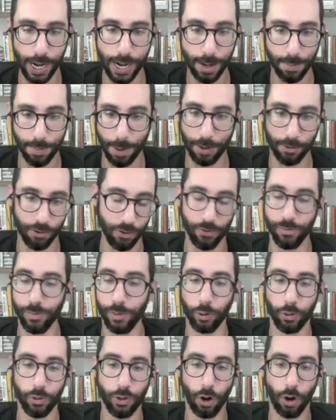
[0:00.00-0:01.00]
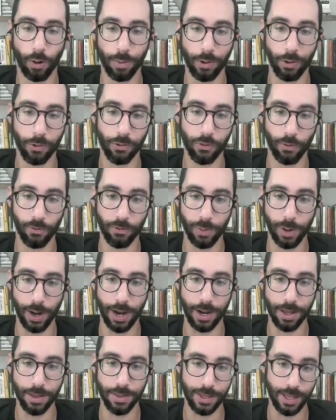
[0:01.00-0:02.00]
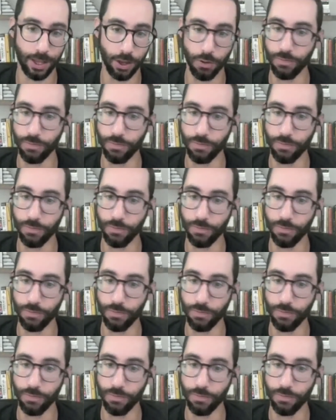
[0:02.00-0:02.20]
I'm not too familiar with the Army Reserves, but anything that you've